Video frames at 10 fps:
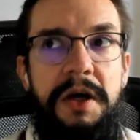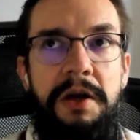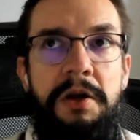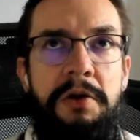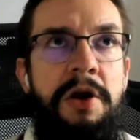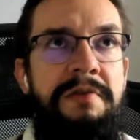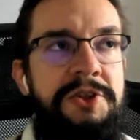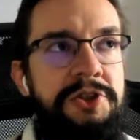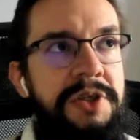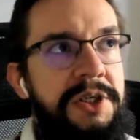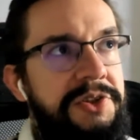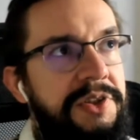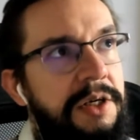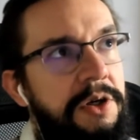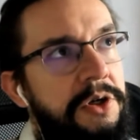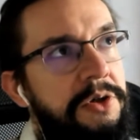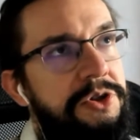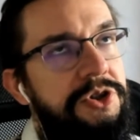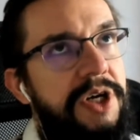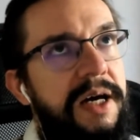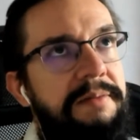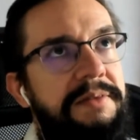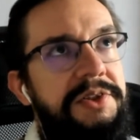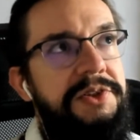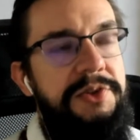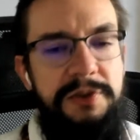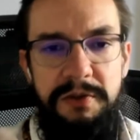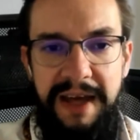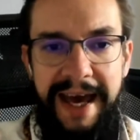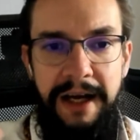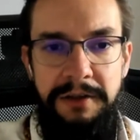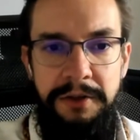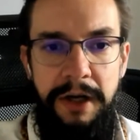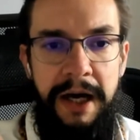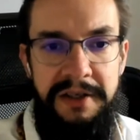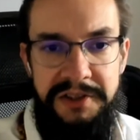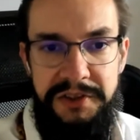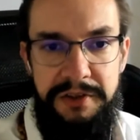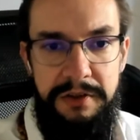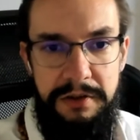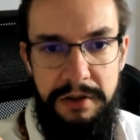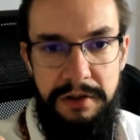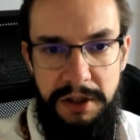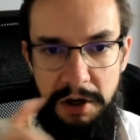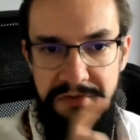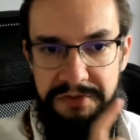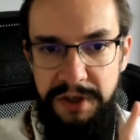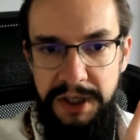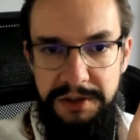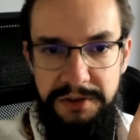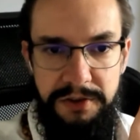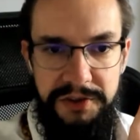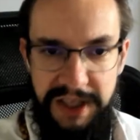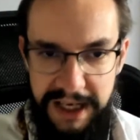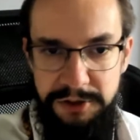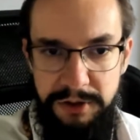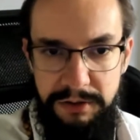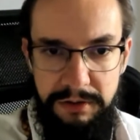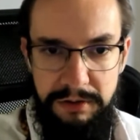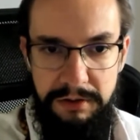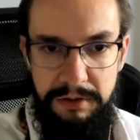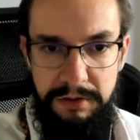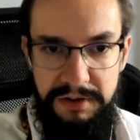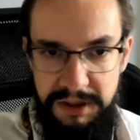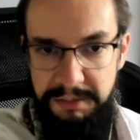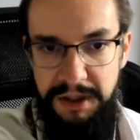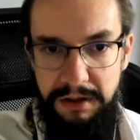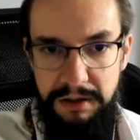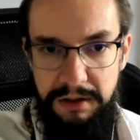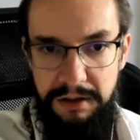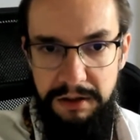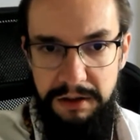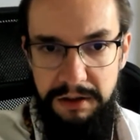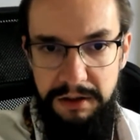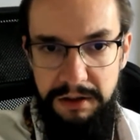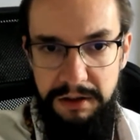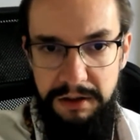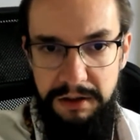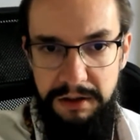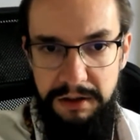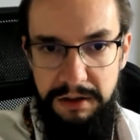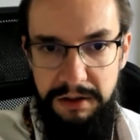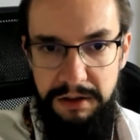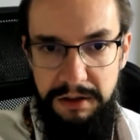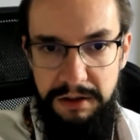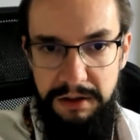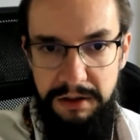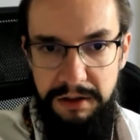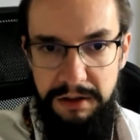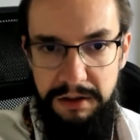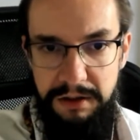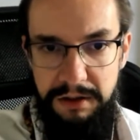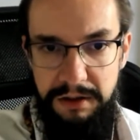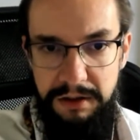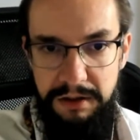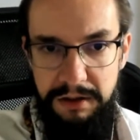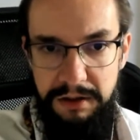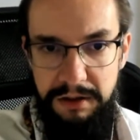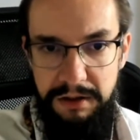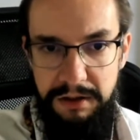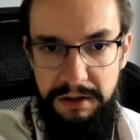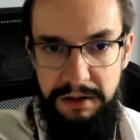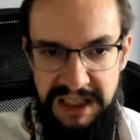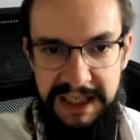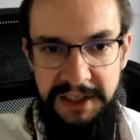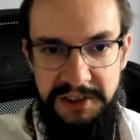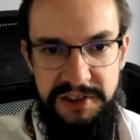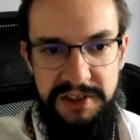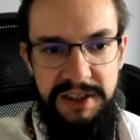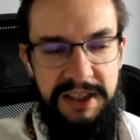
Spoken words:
lot of engineers that I coach have this sort of calendar angst. They're afraid to schedule something, right? They're usually receiving meetings